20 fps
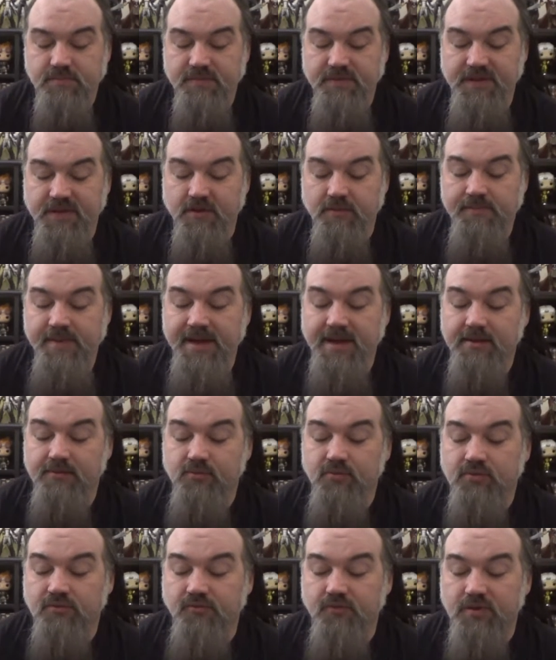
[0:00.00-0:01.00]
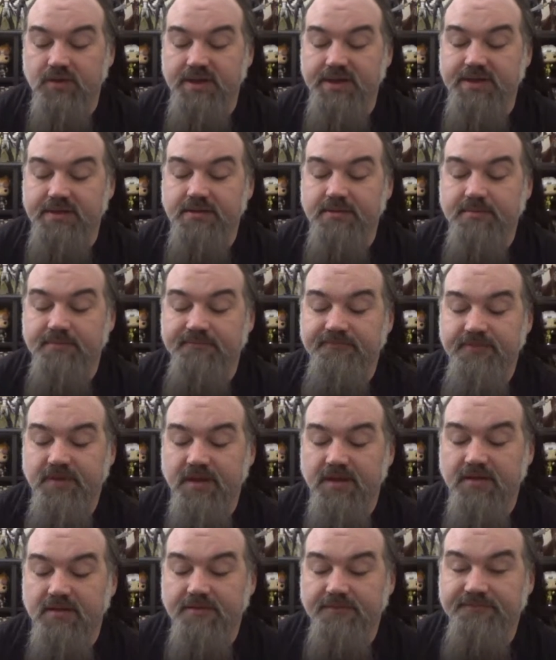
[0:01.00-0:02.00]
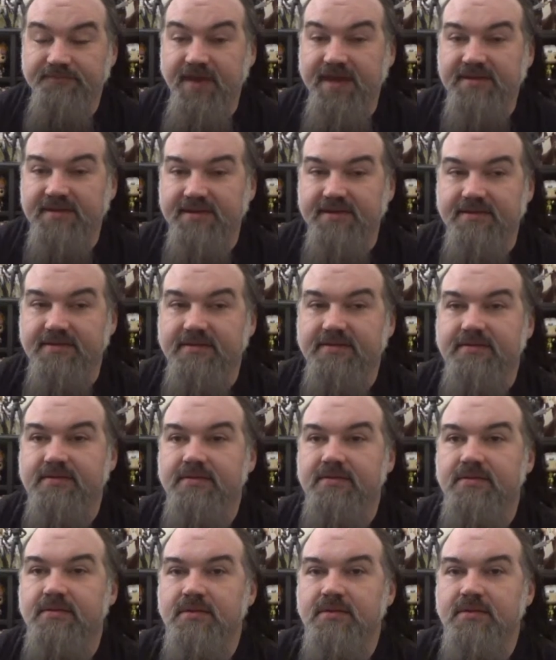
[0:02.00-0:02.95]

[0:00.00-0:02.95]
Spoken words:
the Omega Wolverine, Phalanx-bonded